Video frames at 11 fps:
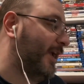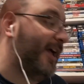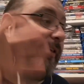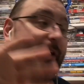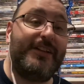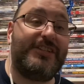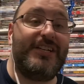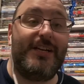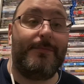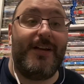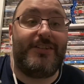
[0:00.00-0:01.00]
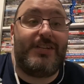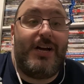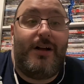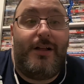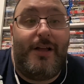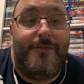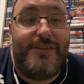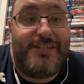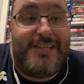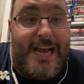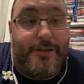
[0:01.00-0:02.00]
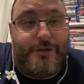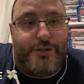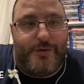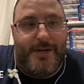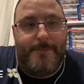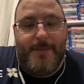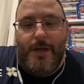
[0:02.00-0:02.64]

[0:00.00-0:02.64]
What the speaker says: That's it. That's all of this Dollar Tree.